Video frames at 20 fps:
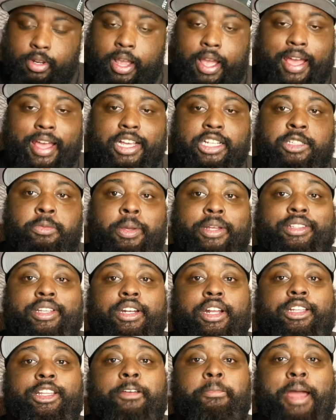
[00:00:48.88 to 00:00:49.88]
I expect
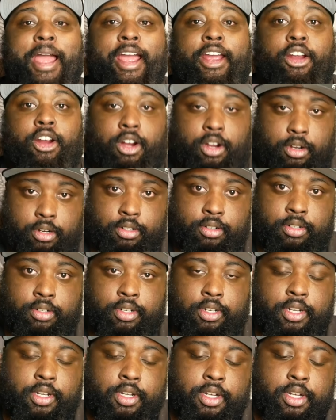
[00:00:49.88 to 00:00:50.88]
another banger.
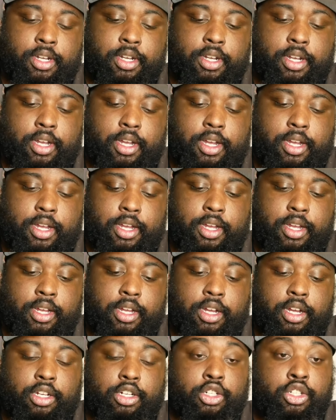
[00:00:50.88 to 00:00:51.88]

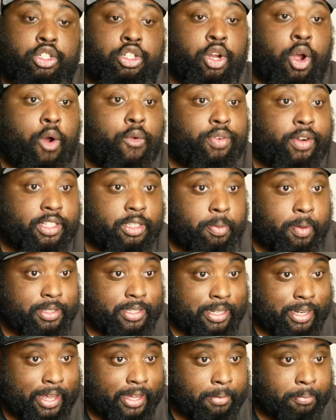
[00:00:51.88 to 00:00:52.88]
Don't forget to press
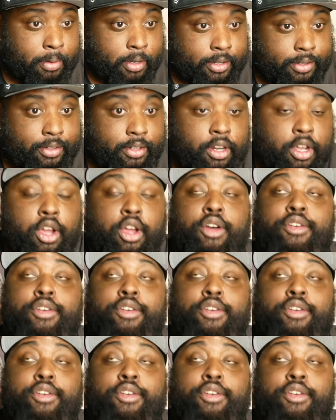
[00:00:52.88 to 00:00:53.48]
the like button